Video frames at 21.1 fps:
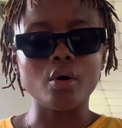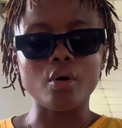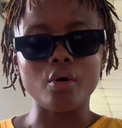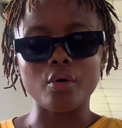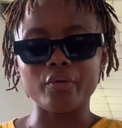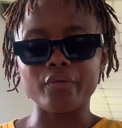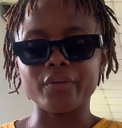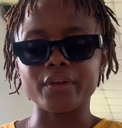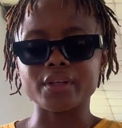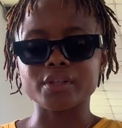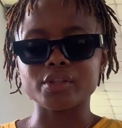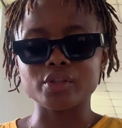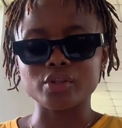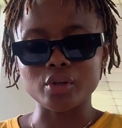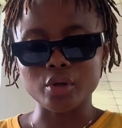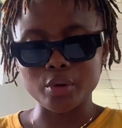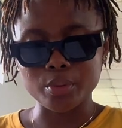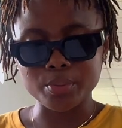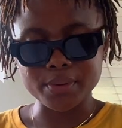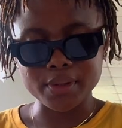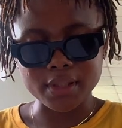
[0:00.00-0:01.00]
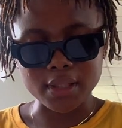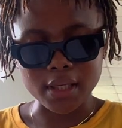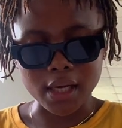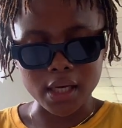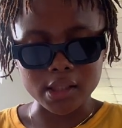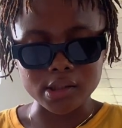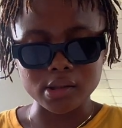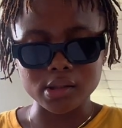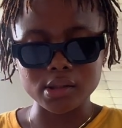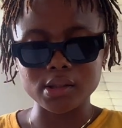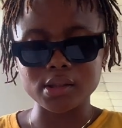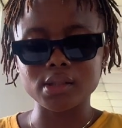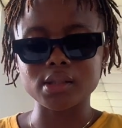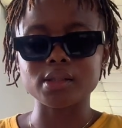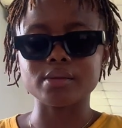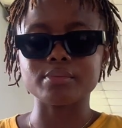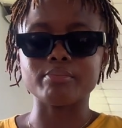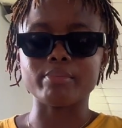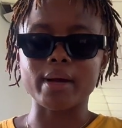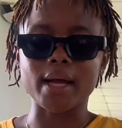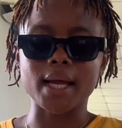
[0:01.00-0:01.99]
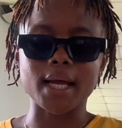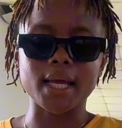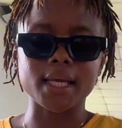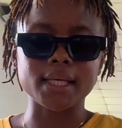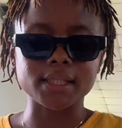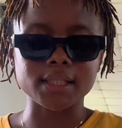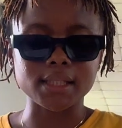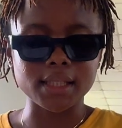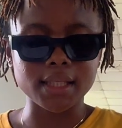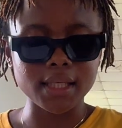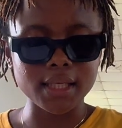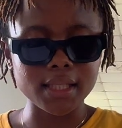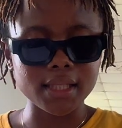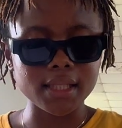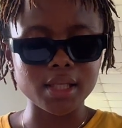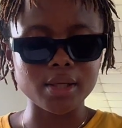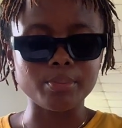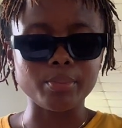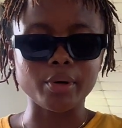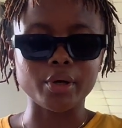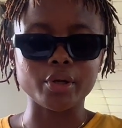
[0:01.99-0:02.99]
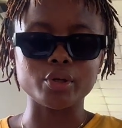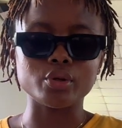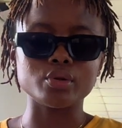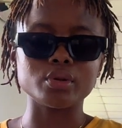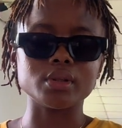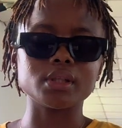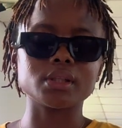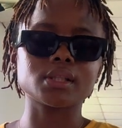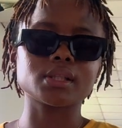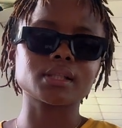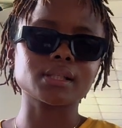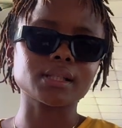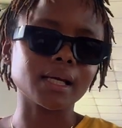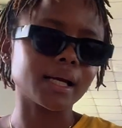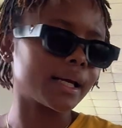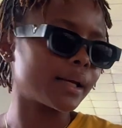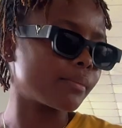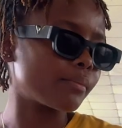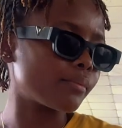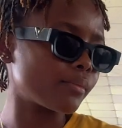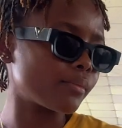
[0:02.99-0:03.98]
of a substance by the kidney per unit time.